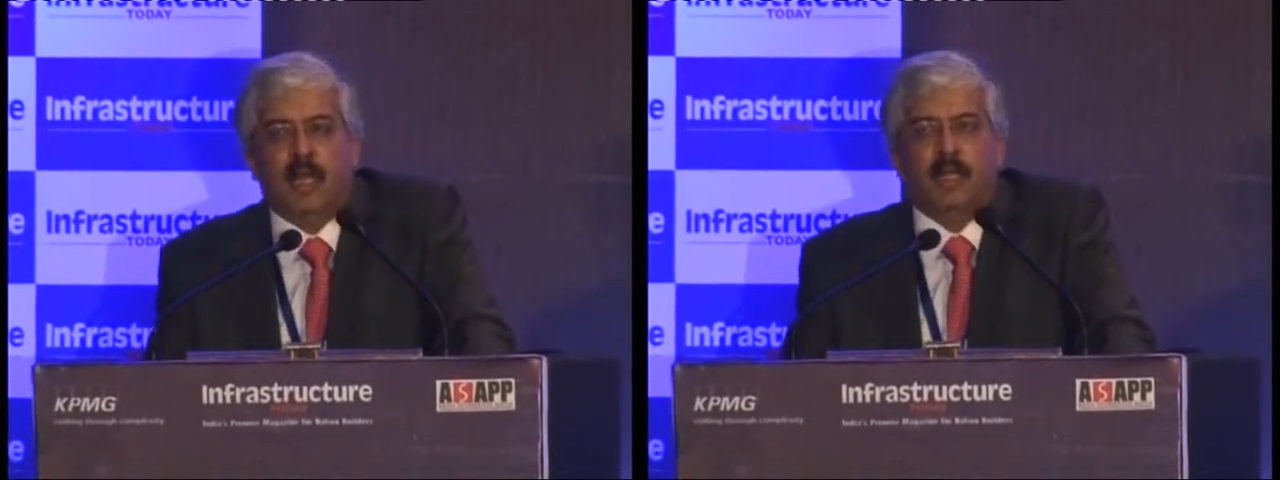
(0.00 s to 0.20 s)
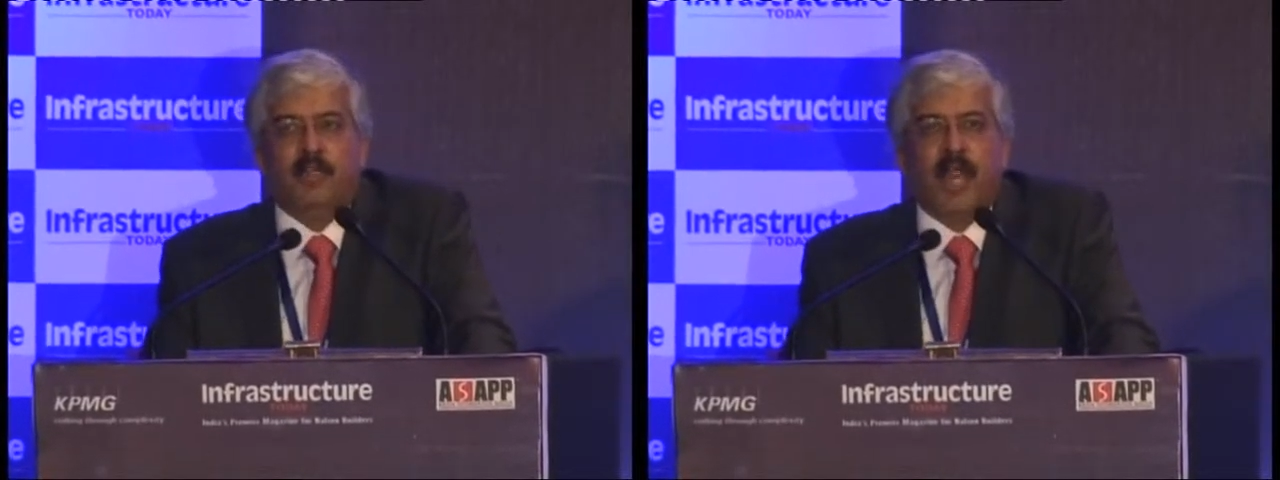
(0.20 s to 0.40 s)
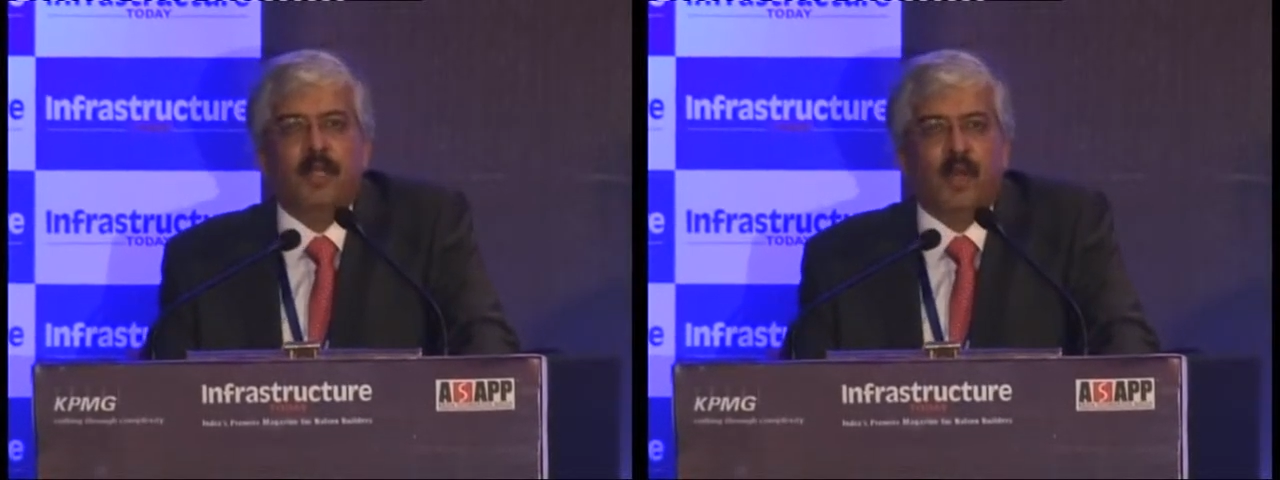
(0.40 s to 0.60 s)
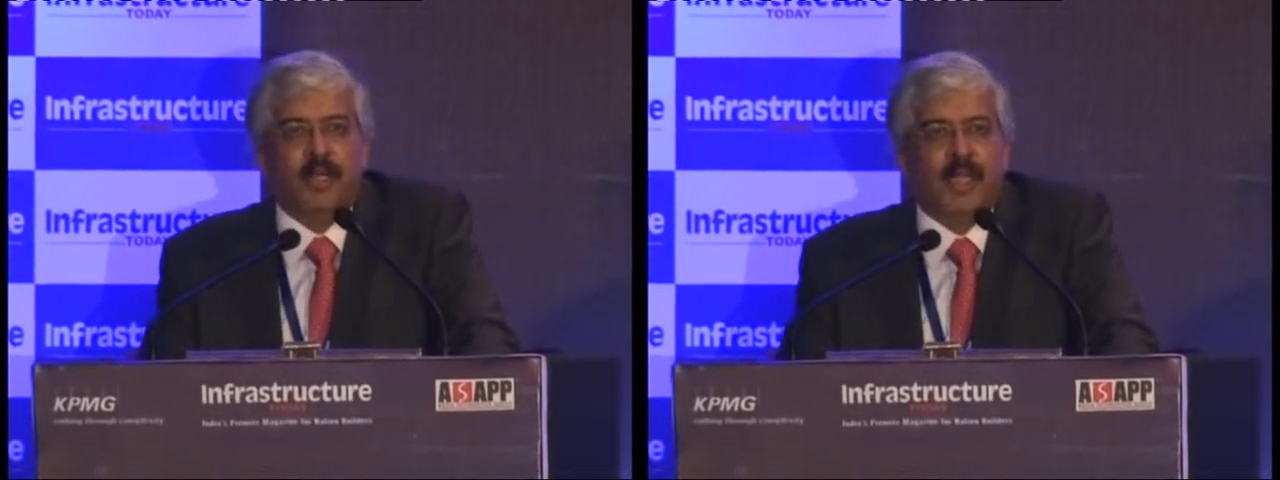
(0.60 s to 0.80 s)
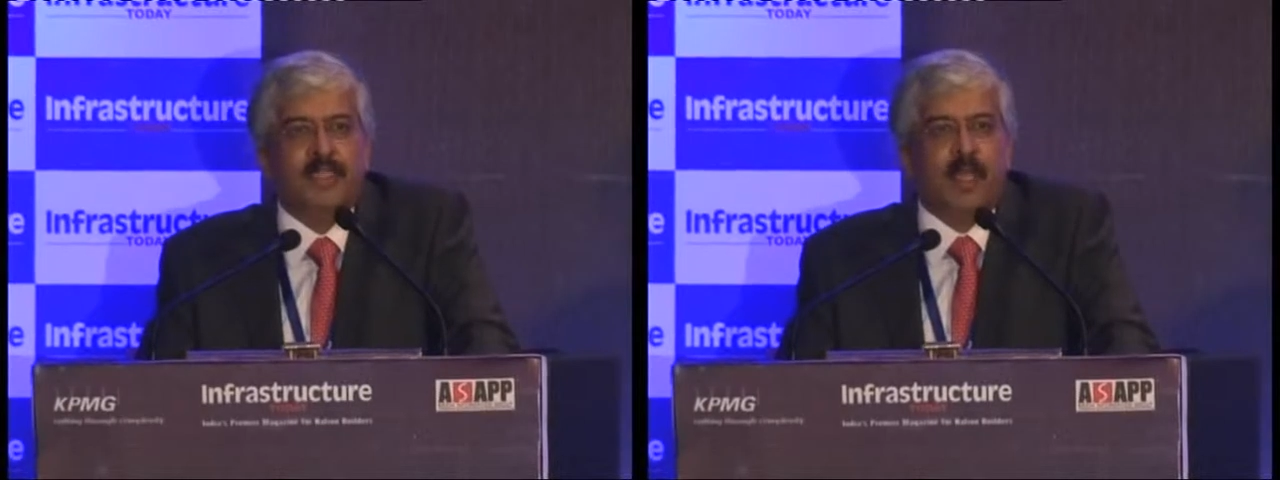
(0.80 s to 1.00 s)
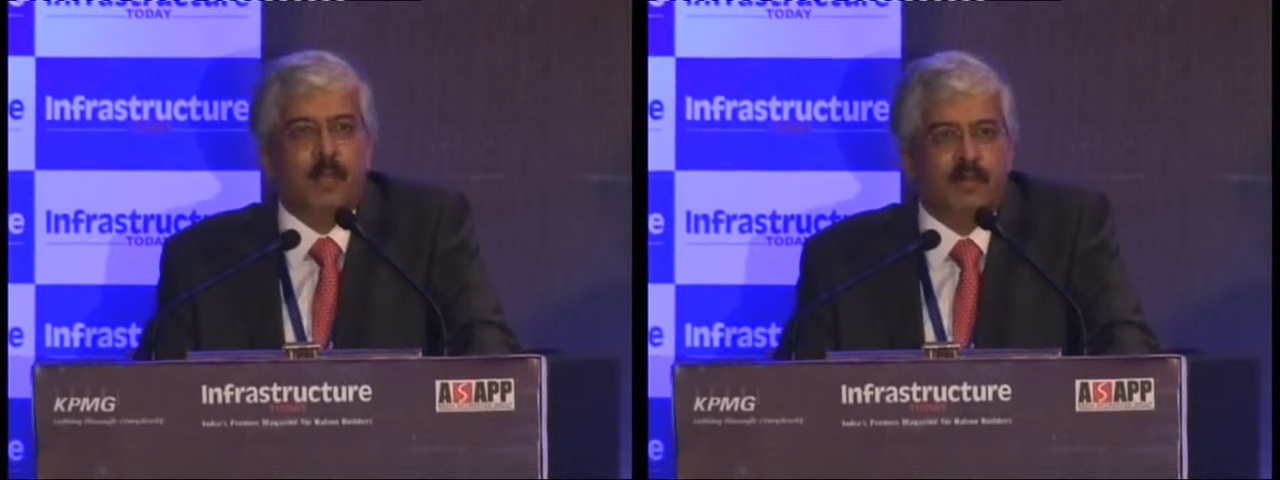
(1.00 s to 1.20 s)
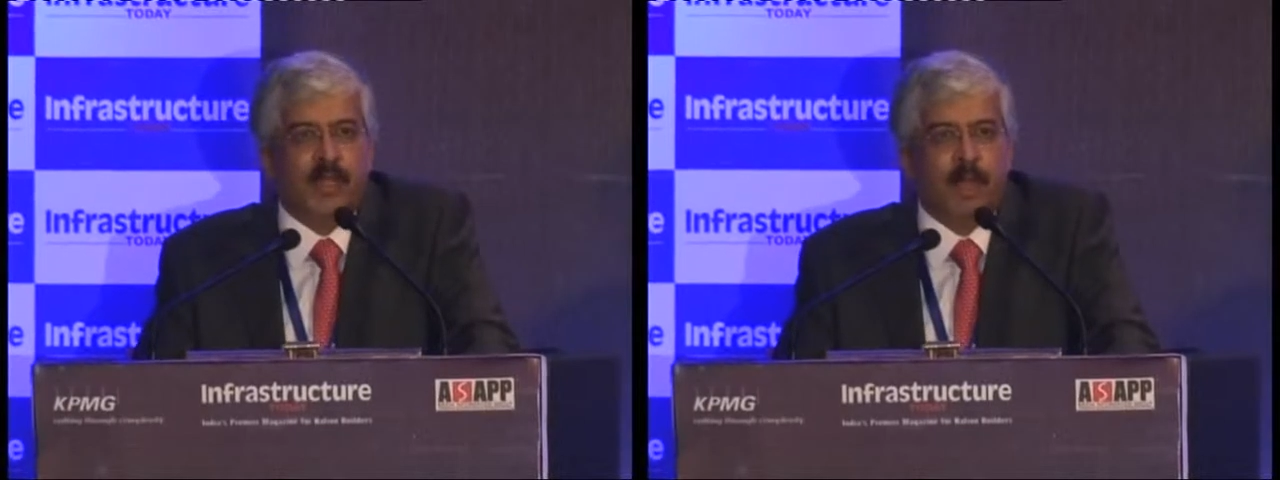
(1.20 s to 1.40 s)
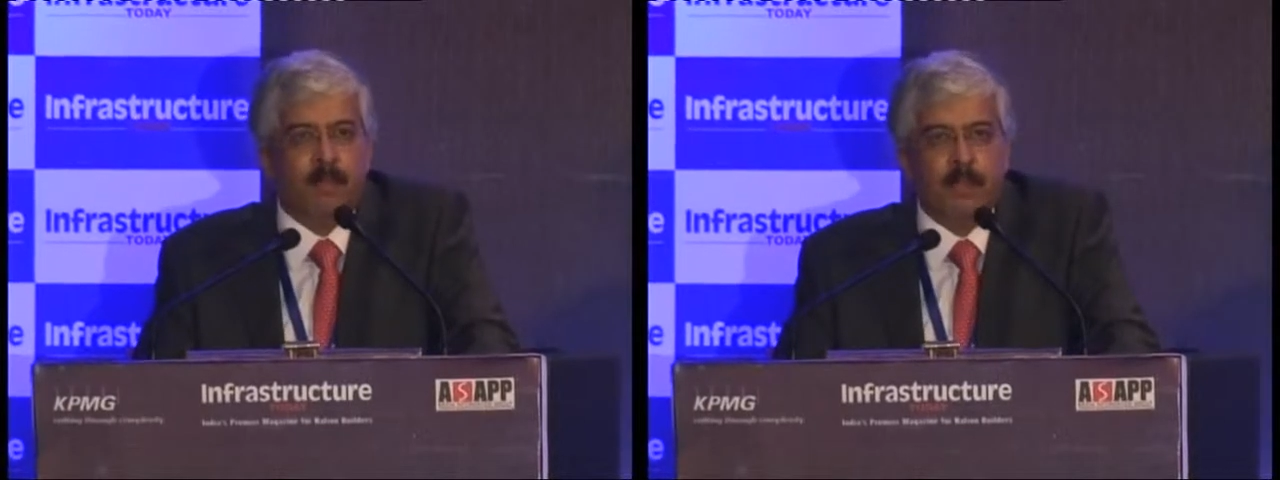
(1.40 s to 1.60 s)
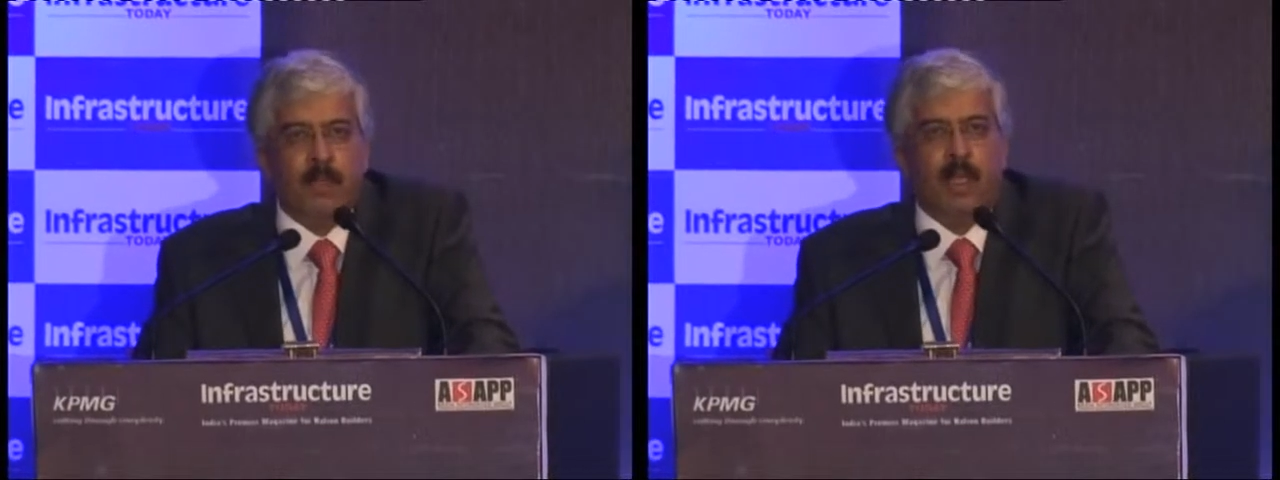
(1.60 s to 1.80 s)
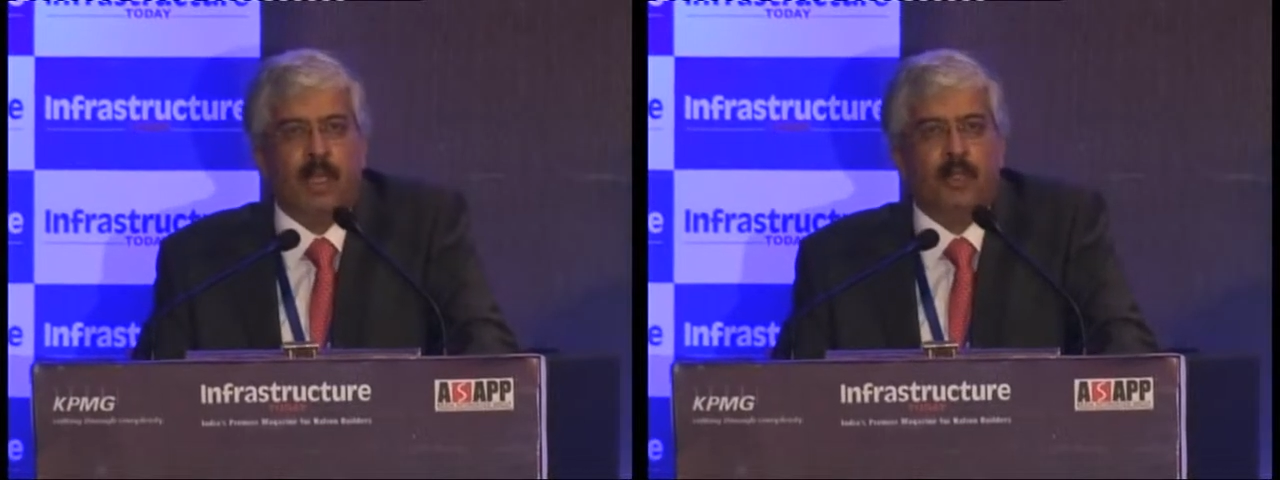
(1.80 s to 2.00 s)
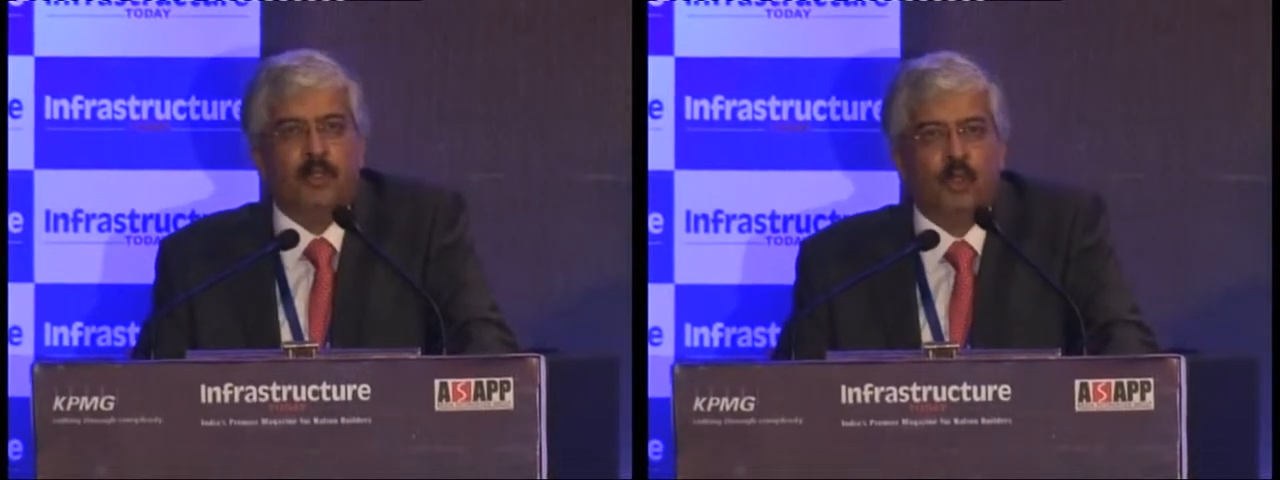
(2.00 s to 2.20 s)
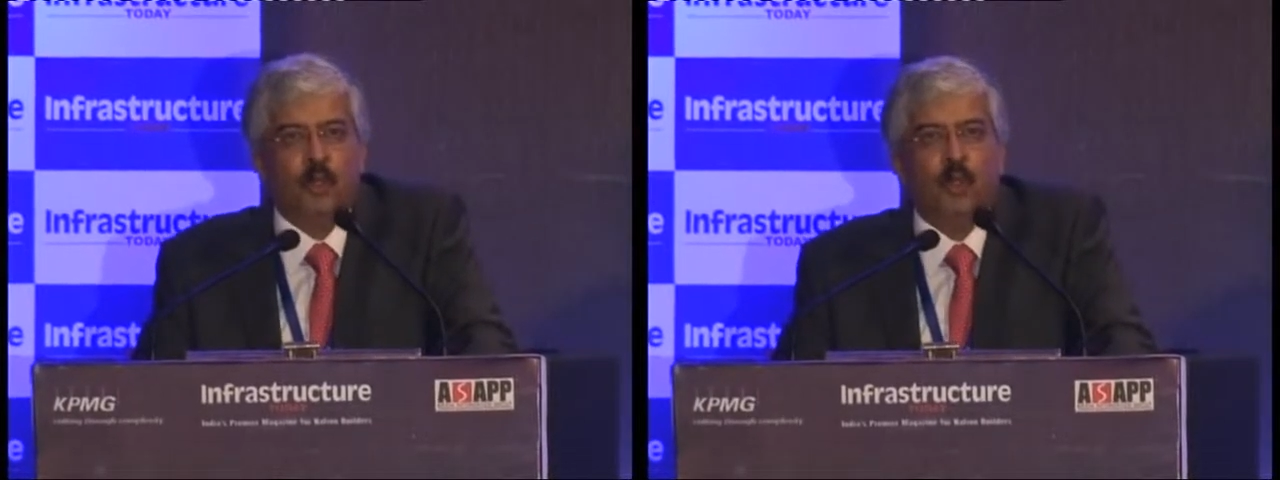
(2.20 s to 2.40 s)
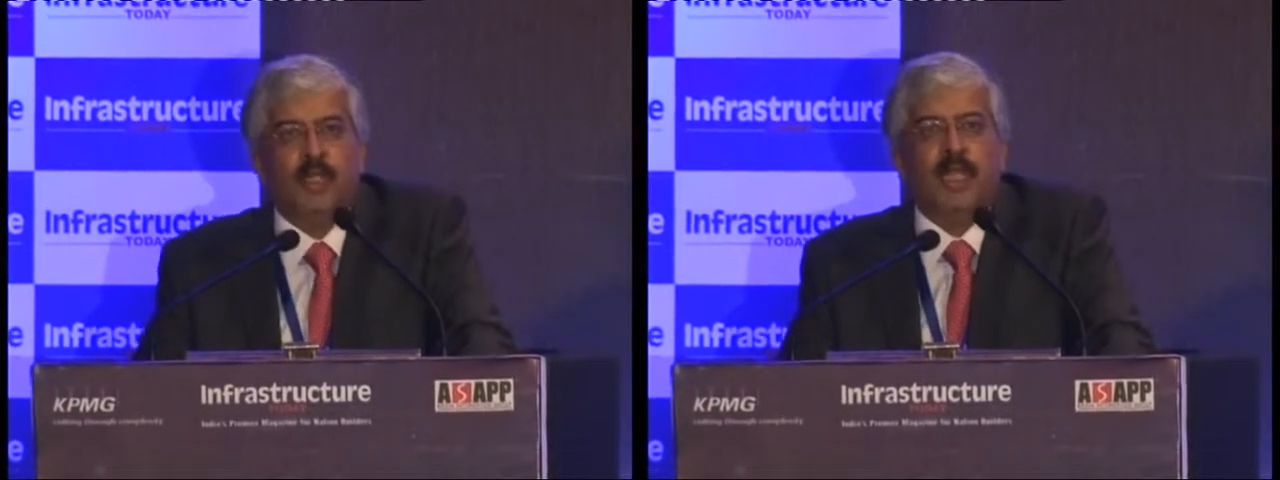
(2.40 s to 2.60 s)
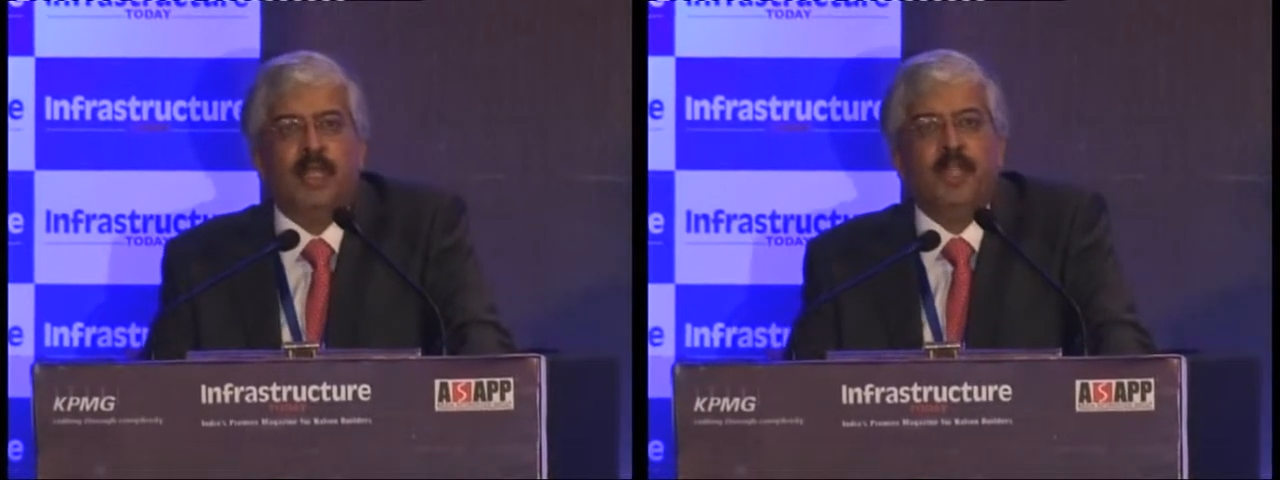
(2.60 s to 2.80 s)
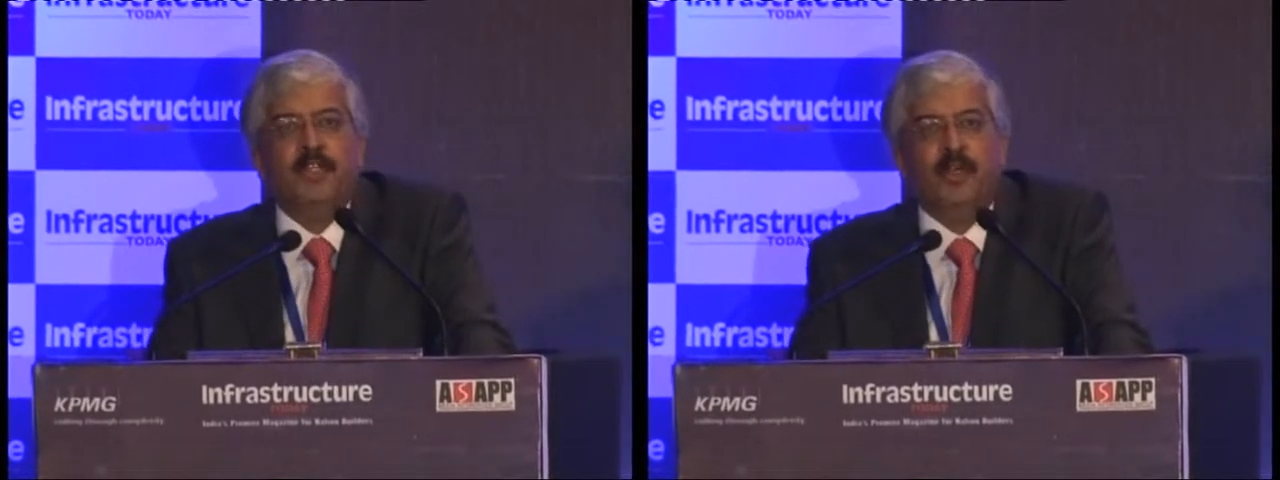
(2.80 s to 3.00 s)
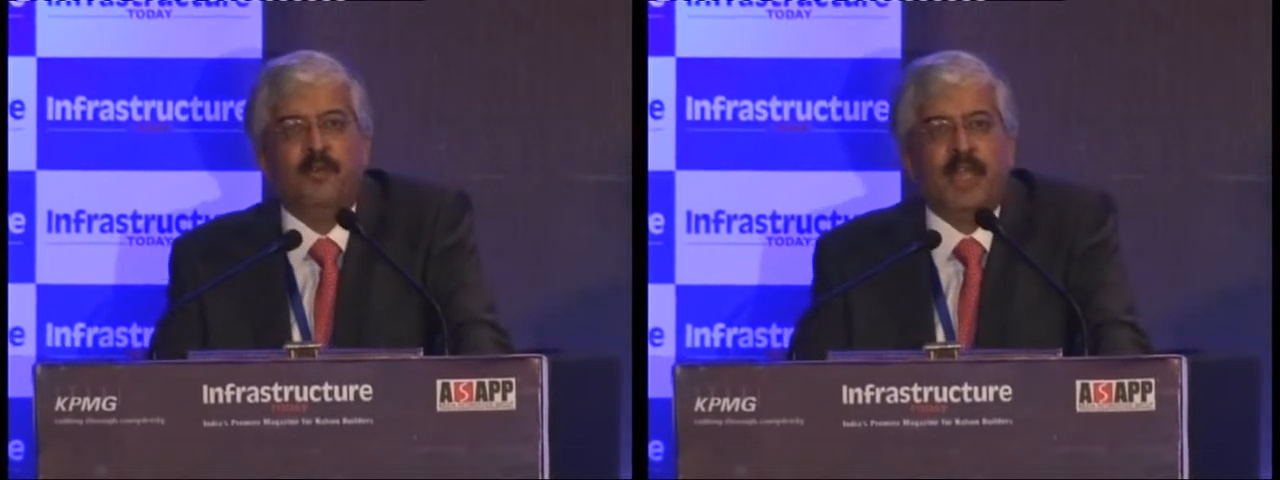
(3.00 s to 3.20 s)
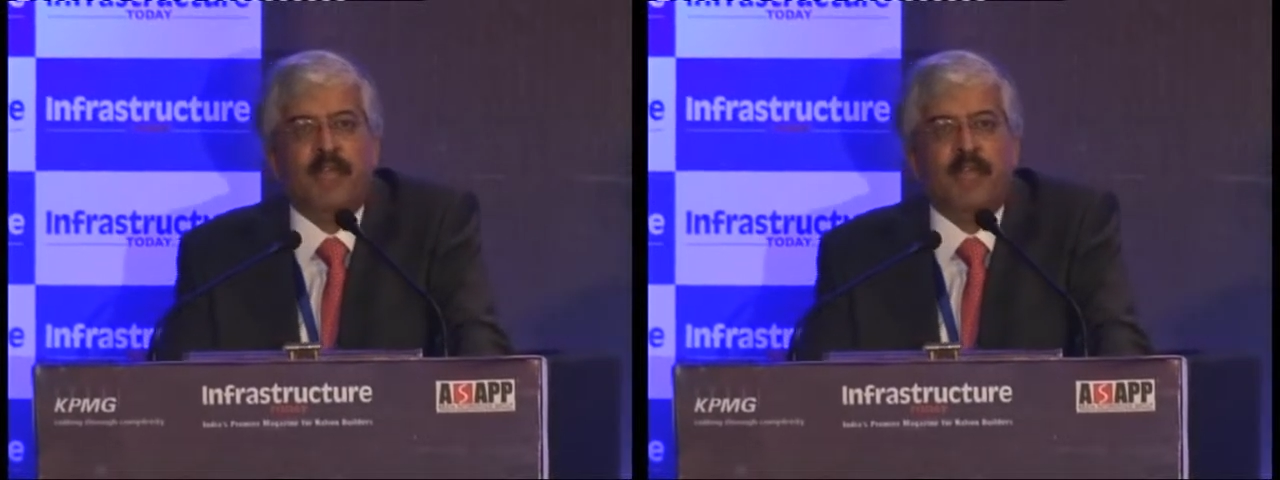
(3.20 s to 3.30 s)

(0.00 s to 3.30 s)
tried to address some of them through the creation of